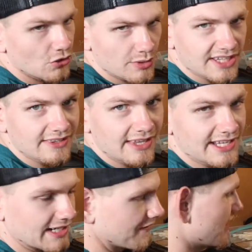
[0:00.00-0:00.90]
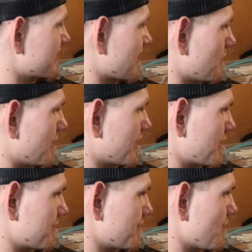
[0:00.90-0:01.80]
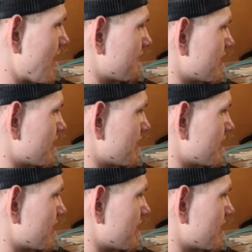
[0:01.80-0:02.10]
really light on this. I don't want to go too heavy.